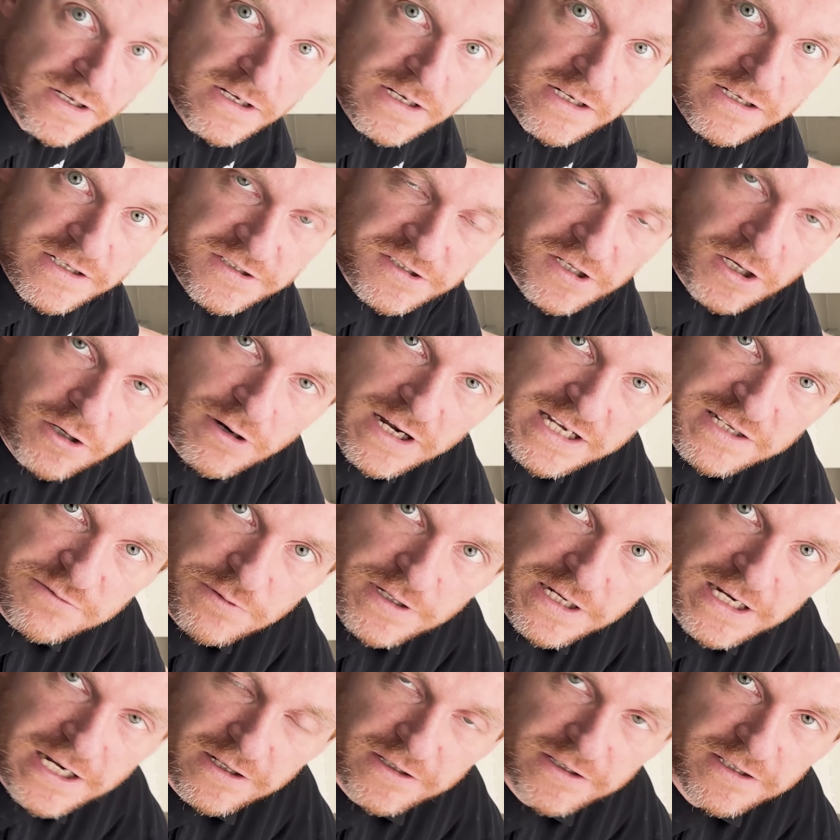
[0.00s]
So as we
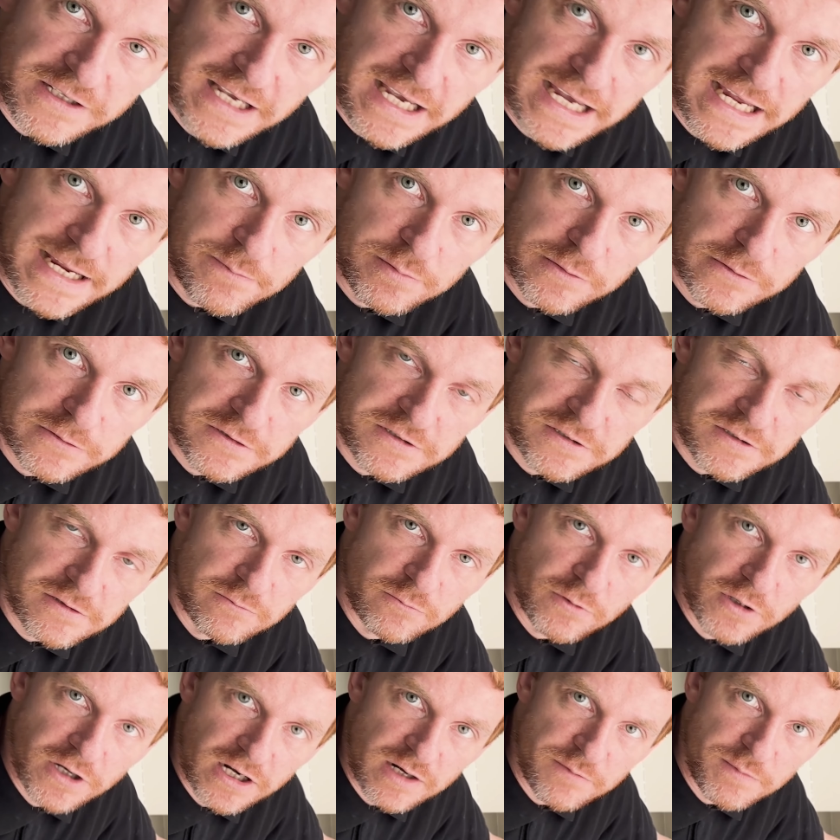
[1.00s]
cut the cables,
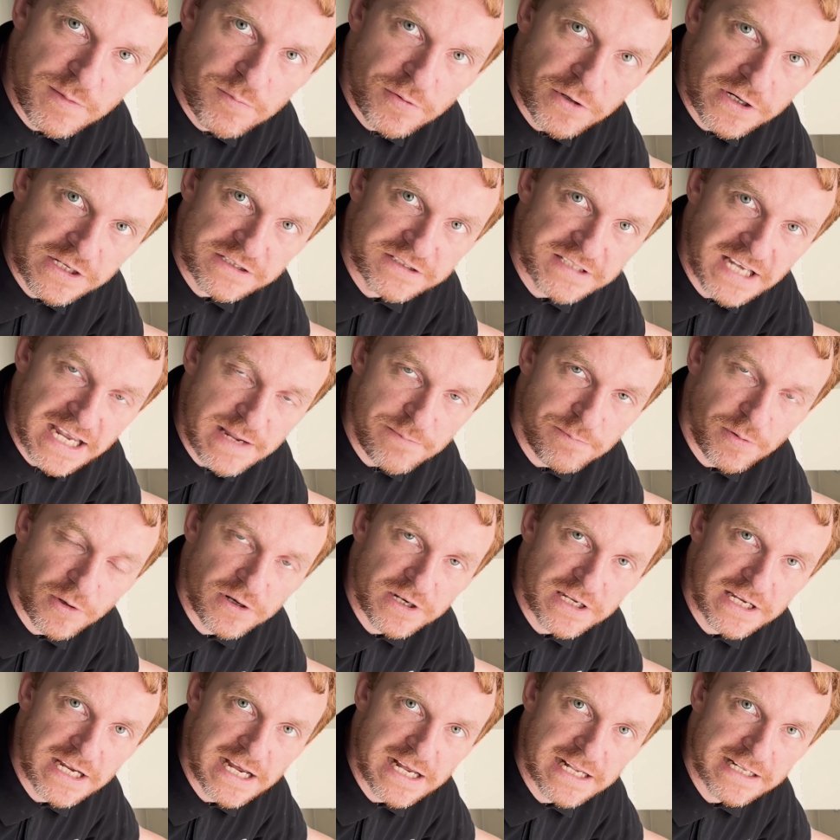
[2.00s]
we're going to be putting tape on
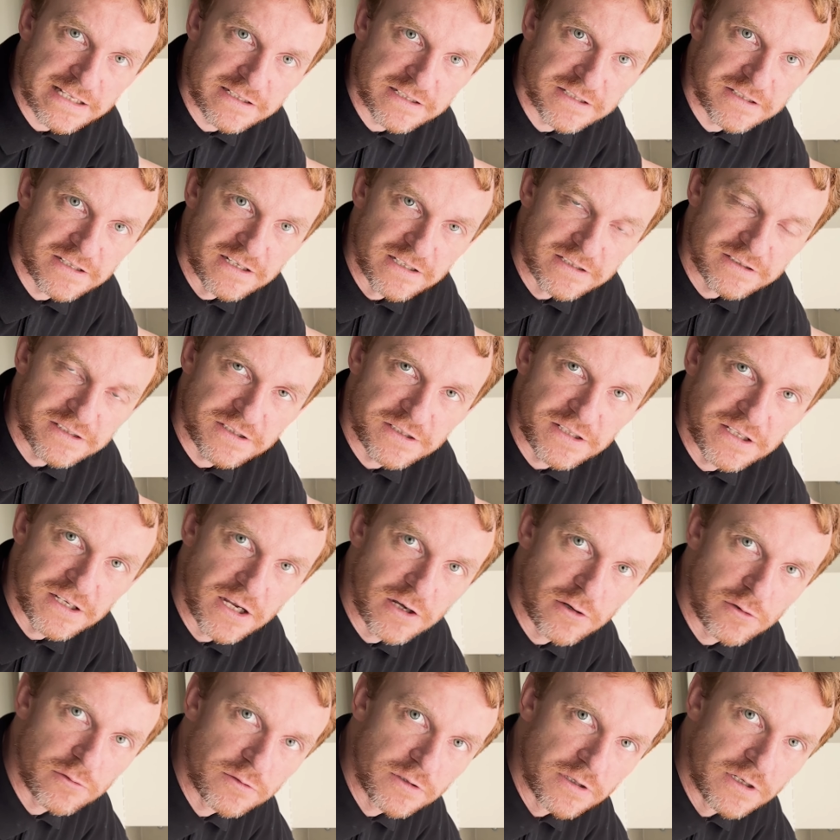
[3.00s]
the ends to
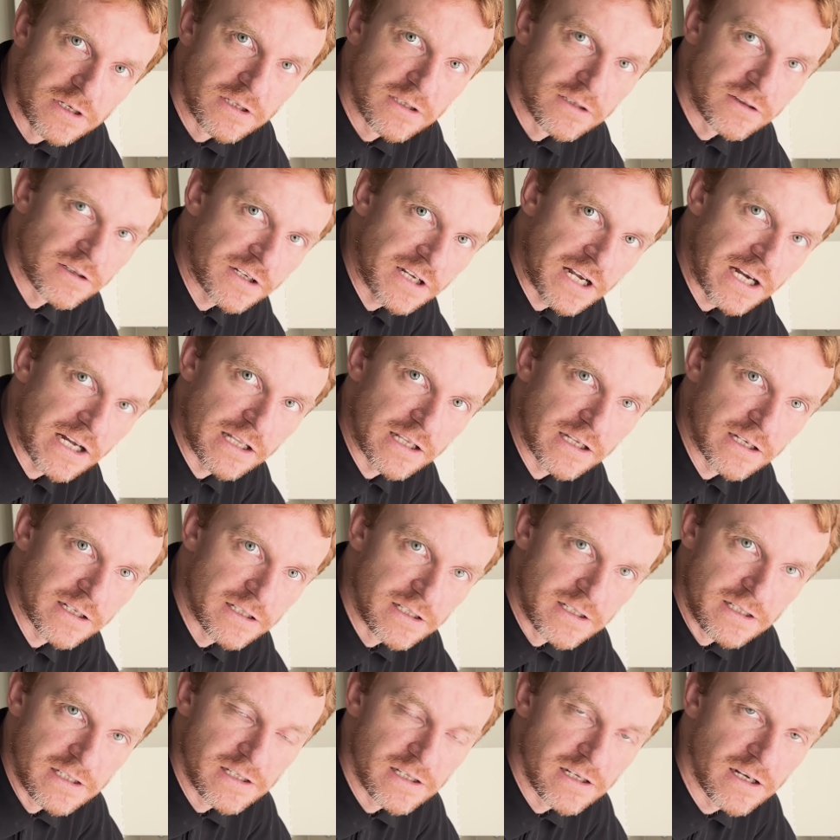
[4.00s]
denote the color,
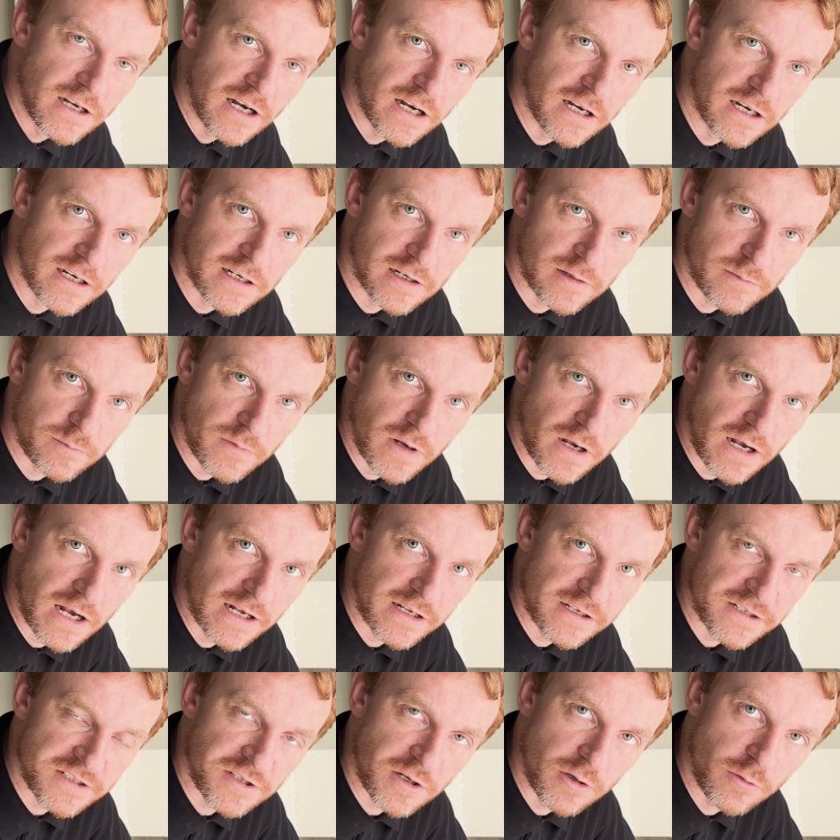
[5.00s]

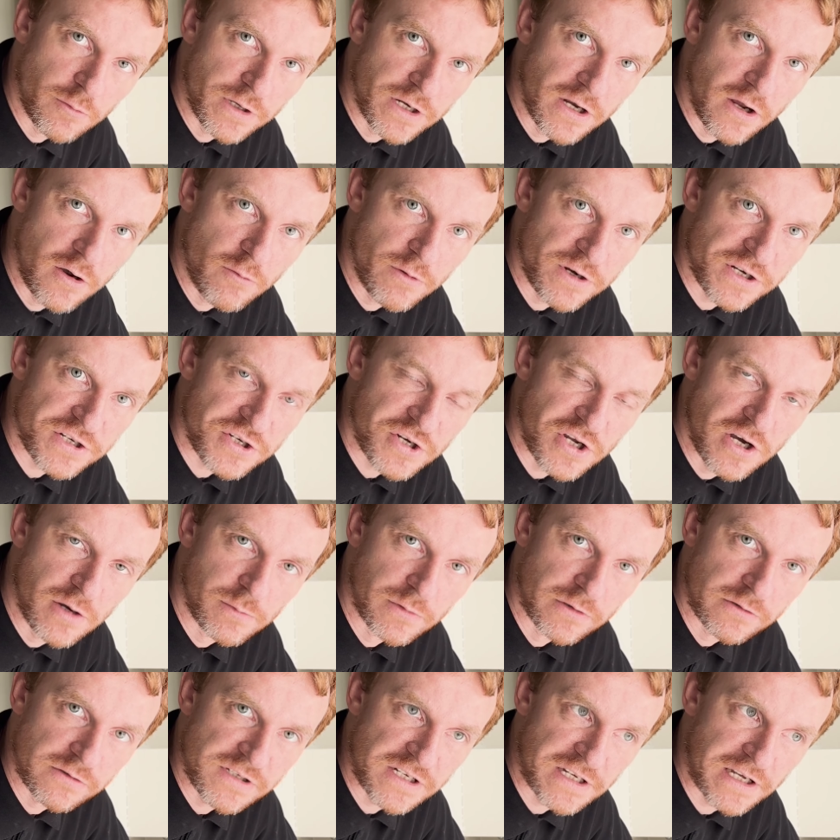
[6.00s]
so we know which
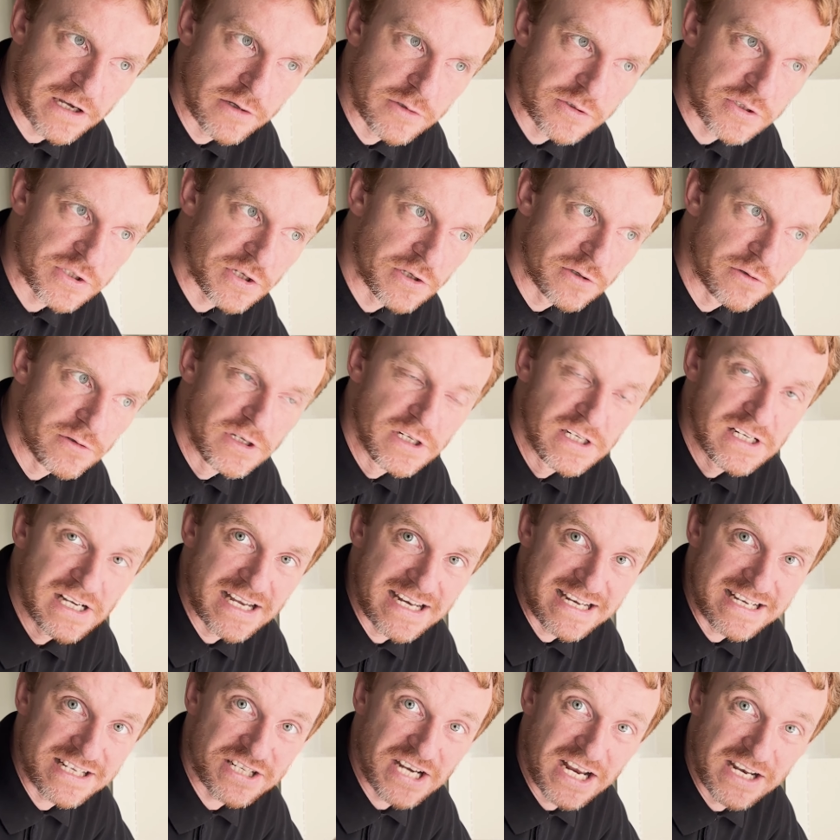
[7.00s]
terminals it goes to at
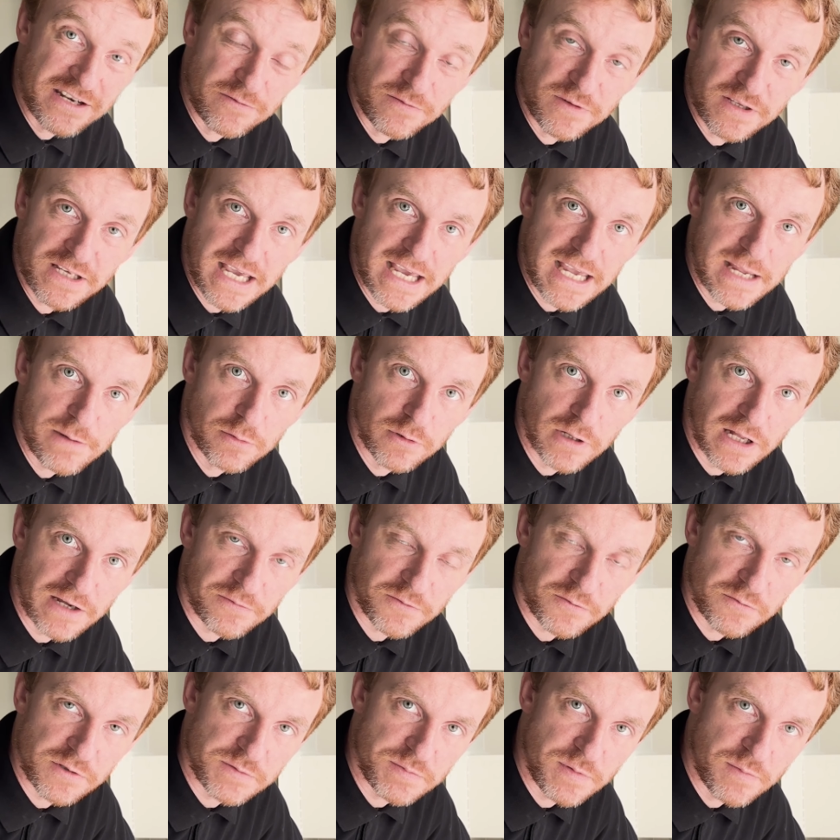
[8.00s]
each end of the cable
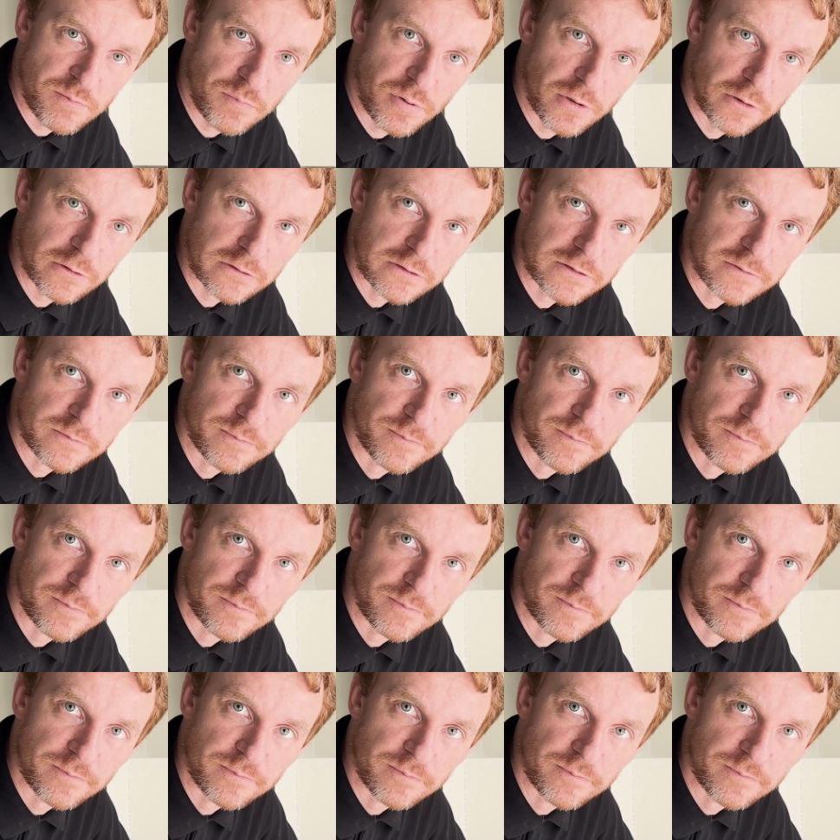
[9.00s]
after it's been pulled.